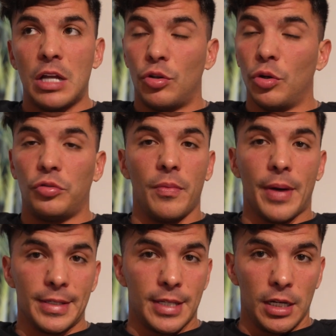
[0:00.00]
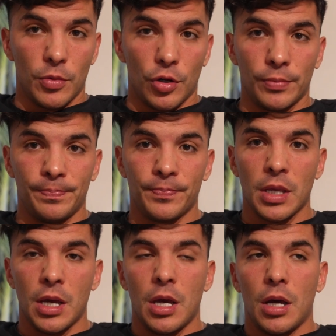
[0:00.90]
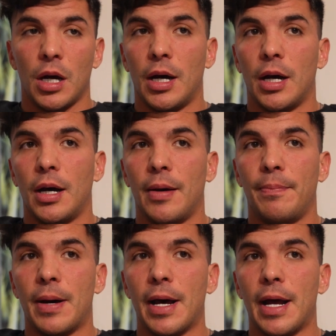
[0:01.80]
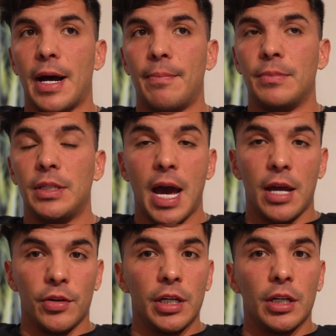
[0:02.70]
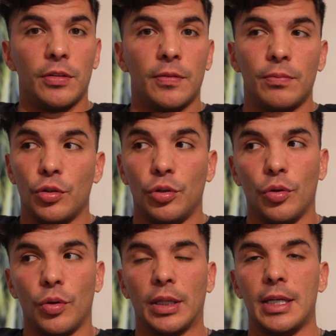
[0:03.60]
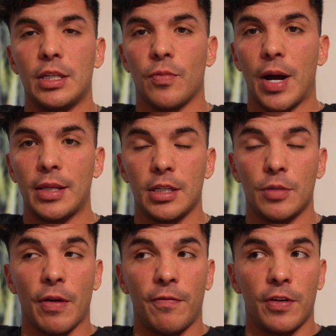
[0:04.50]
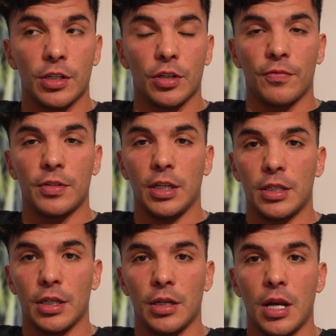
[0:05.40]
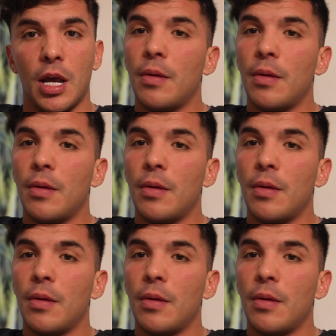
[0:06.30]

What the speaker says: 2-3 months anymore. But yeah, you need it to do at least once. This is my first off season.